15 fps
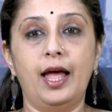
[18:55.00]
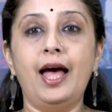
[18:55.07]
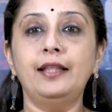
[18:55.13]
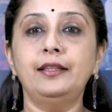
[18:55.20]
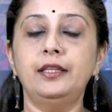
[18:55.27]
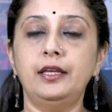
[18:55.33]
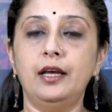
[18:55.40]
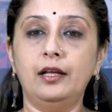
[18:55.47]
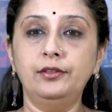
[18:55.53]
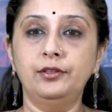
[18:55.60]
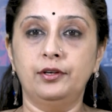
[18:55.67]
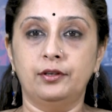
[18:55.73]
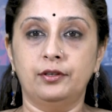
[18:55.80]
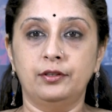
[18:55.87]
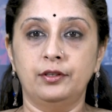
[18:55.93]
and the
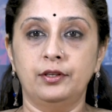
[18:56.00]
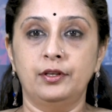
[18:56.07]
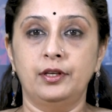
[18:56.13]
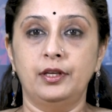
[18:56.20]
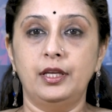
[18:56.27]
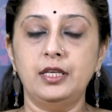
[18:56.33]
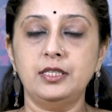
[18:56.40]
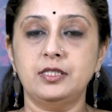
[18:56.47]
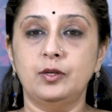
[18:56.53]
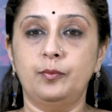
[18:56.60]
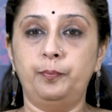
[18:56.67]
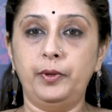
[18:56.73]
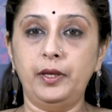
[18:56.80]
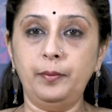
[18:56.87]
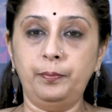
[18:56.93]
other is the
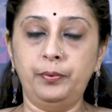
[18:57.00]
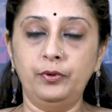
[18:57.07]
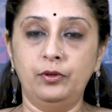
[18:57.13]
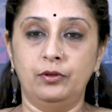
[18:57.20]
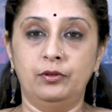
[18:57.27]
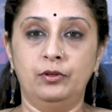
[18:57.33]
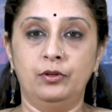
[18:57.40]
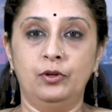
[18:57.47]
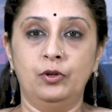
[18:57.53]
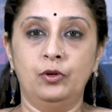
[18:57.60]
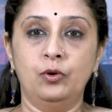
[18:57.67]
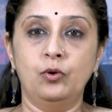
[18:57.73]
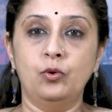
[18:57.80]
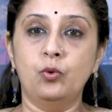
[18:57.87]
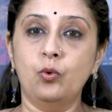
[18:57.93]
people
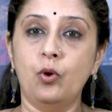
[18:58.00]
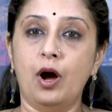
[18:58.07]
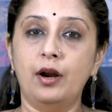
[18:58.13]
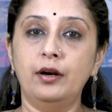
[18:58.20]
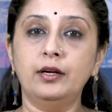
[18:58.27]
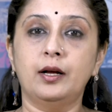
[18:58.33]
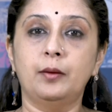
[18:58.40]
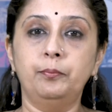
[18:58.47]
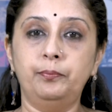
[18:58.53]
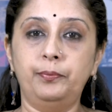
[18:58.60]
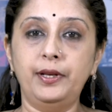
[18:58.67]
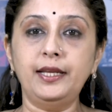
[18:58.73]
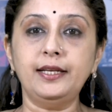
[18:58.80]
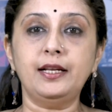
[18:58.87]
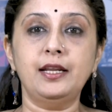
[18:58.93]
who are
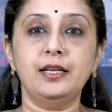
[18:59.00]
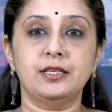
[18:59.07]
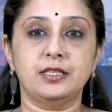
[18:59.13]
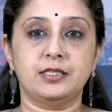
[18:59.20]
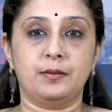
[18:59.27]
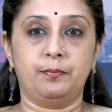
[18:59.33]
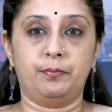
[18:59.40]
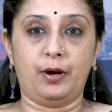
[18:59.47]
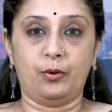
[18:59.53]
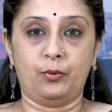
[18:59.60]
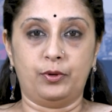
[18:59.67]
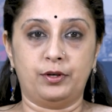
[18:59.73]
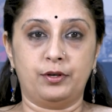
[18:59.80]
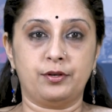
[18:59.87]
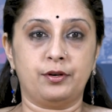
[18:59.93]
completely
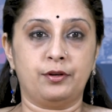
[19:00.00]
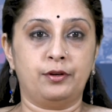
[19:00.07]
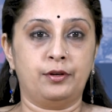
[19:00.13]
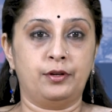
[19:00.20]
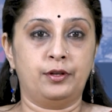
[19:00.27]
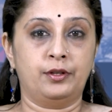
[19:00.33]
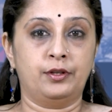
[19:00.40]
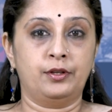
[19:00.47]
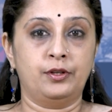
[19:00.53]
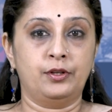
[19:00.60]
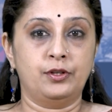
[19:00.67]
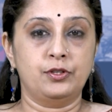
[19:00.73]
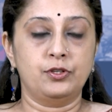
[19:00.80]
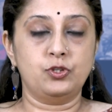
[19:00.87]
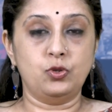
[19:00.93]
disempowered.
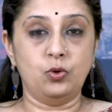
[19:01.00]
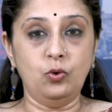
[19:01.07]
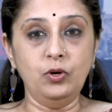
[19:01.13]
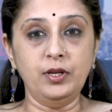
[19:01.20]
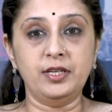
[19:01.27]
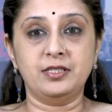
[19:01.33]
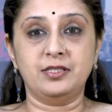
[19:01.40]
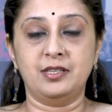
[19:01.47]
So he